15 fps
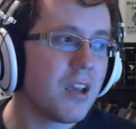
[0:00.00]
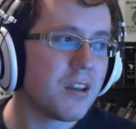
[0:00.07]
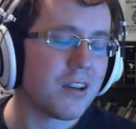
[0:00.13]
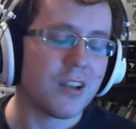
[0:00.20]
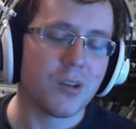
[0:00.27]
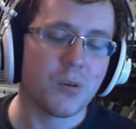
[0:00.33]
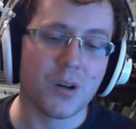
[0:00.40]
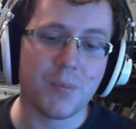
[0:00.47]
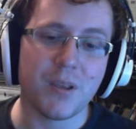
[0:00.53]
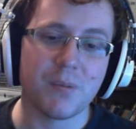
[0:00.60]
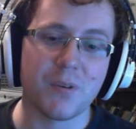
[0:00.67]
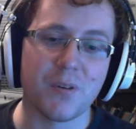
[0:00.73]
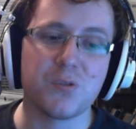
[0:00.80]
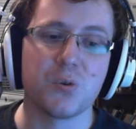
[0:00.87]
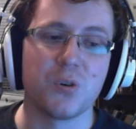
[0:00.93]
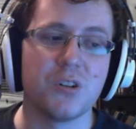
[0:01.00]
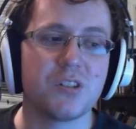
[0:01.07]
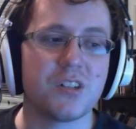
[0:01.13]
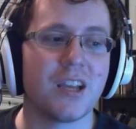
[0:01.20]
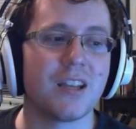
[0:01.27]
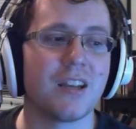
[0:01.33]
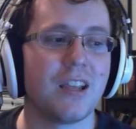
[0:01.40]
Now you want to be above Torch
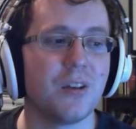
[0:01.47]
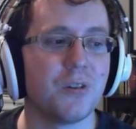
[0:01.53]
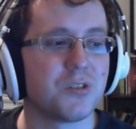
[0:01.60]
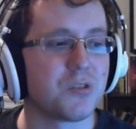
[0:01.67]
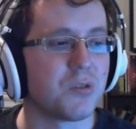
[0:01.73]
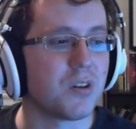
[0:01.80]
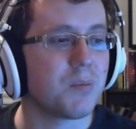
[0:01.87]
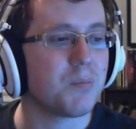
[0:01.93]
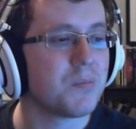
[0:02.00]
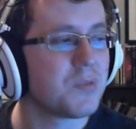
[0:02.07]
and Hailstorm.